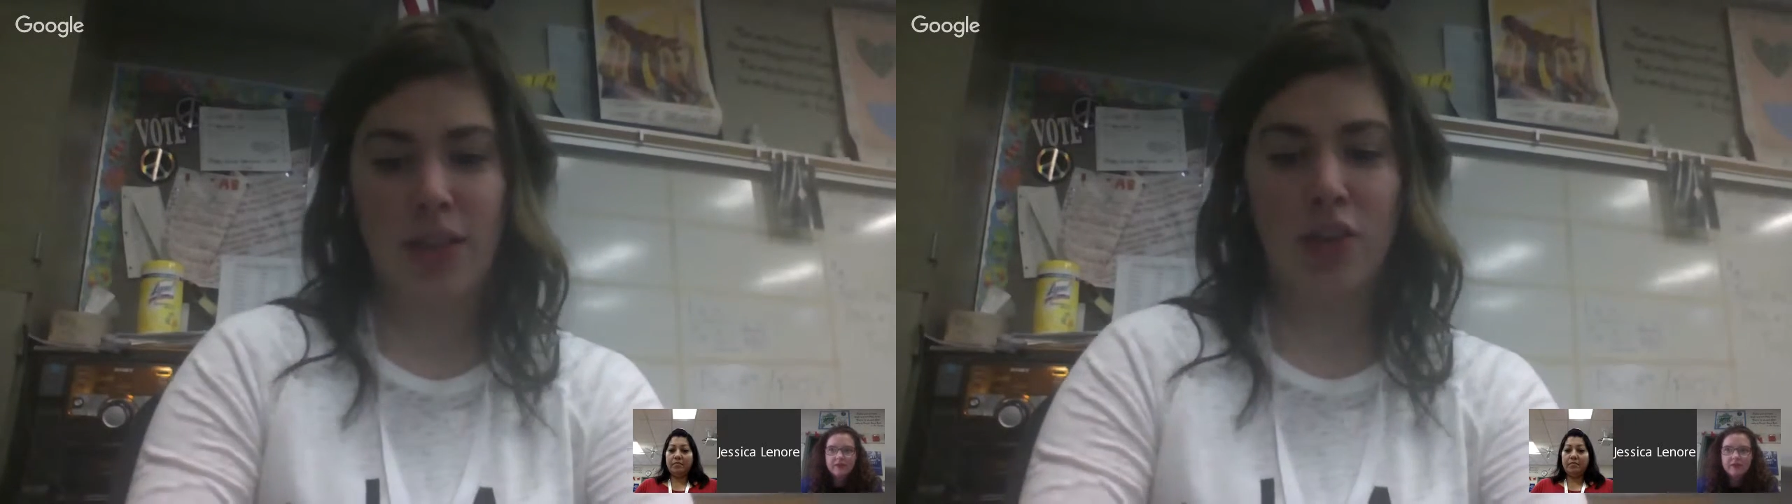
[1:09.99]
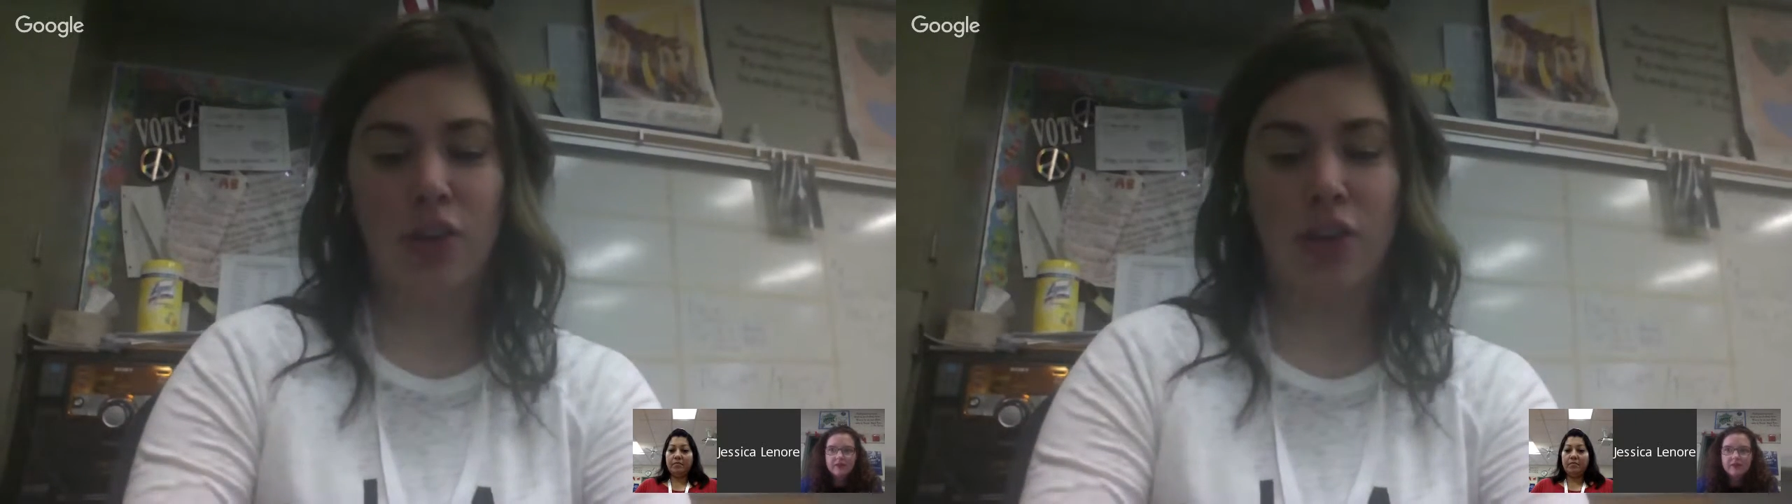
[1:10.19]

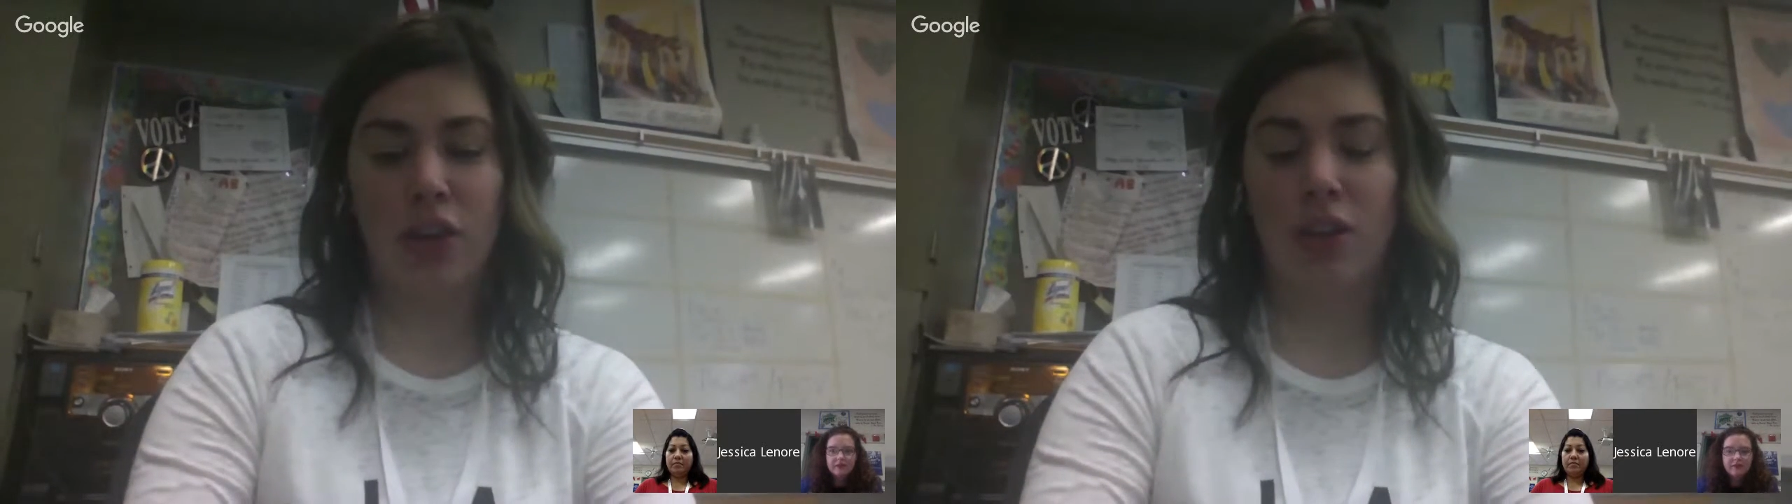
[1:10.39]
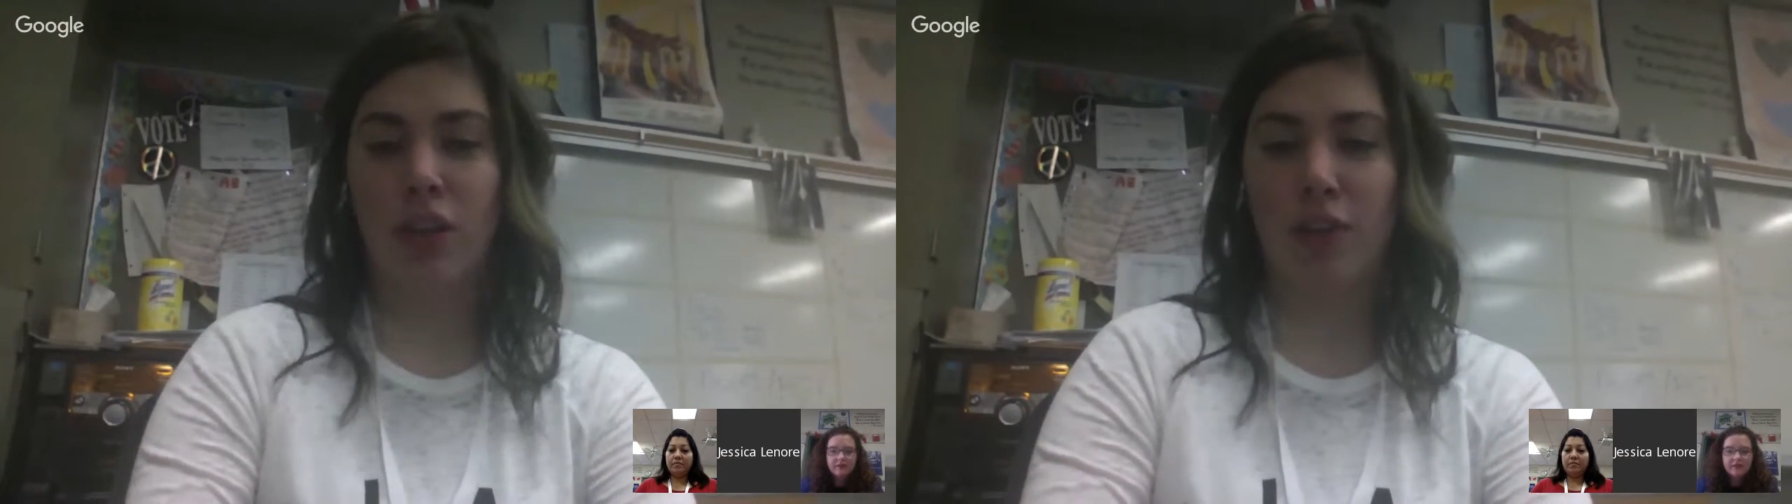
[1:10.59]
her a little
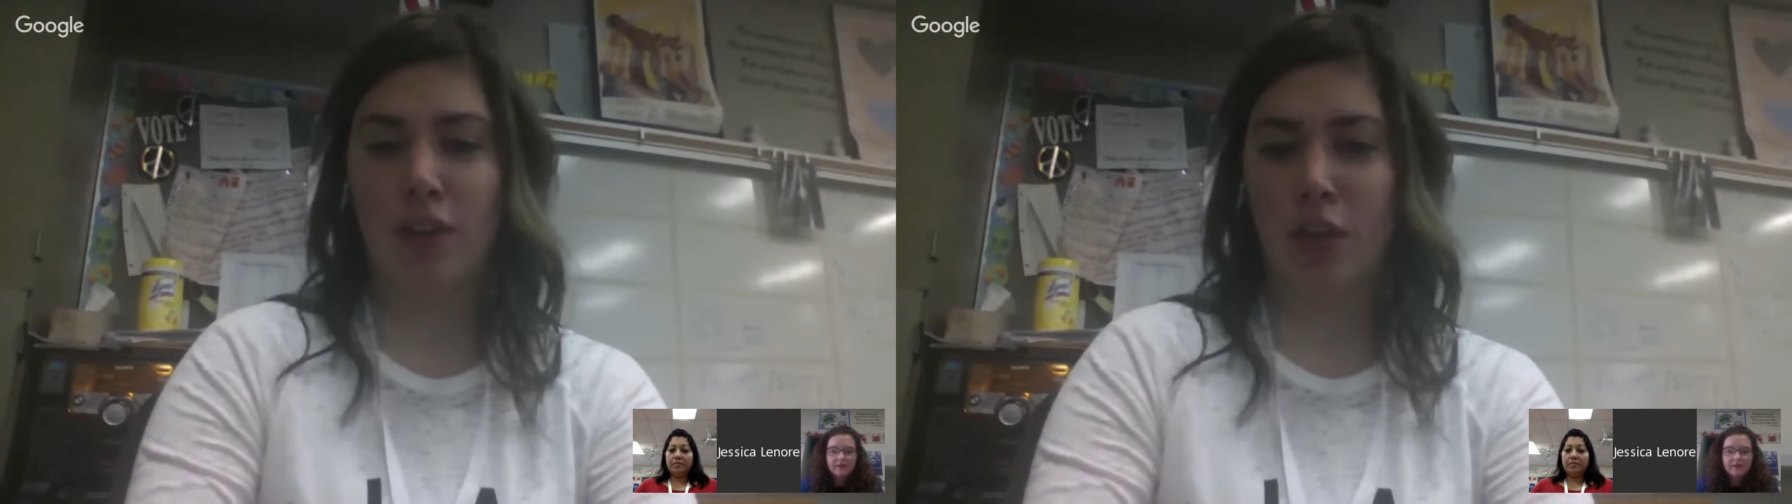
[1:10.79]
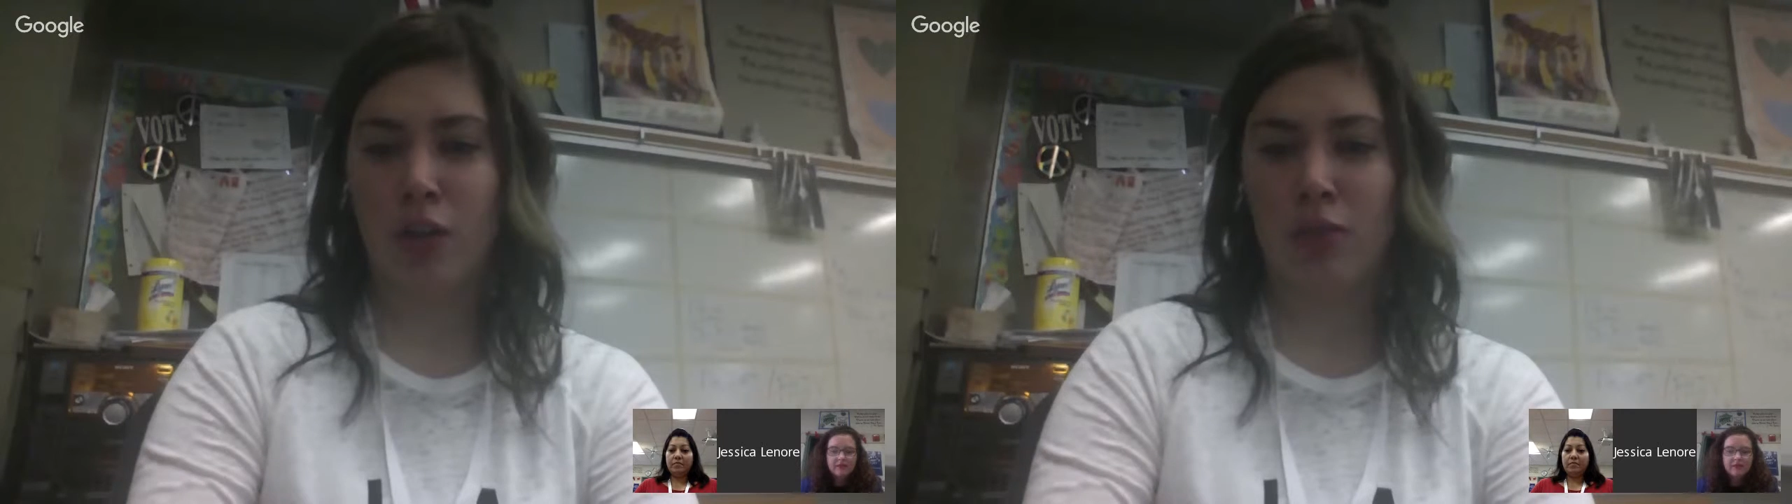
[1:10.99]
love
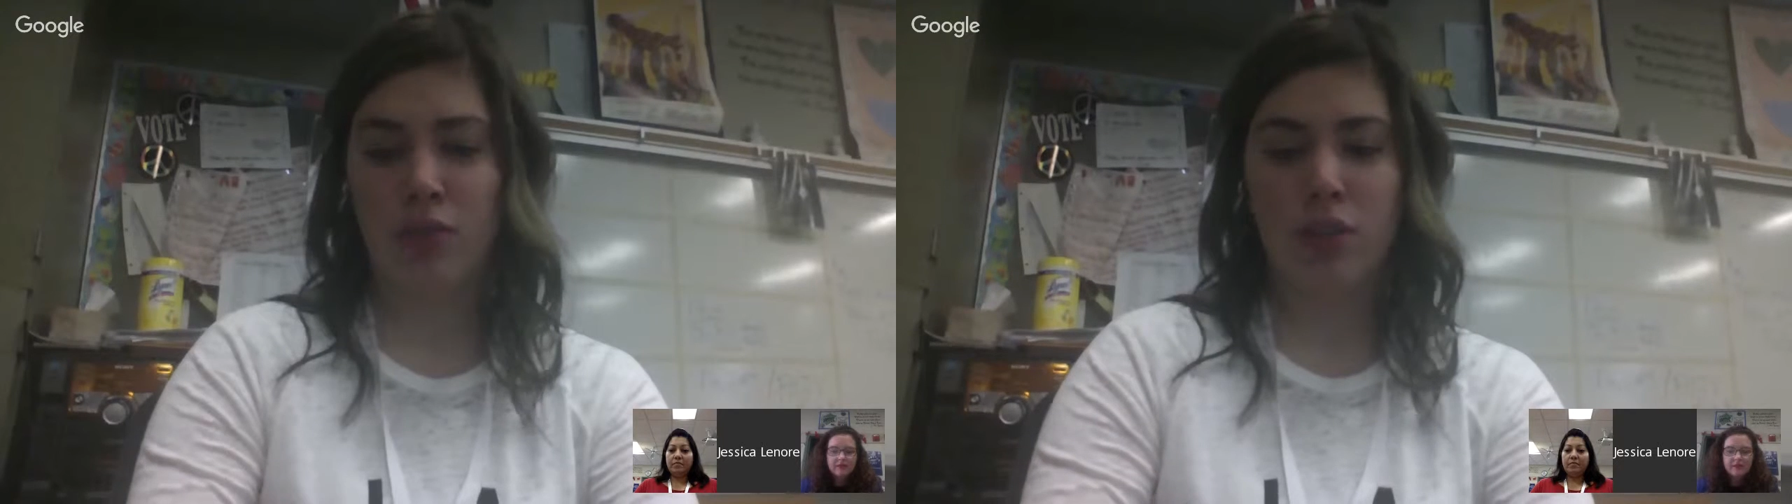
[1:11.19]
note,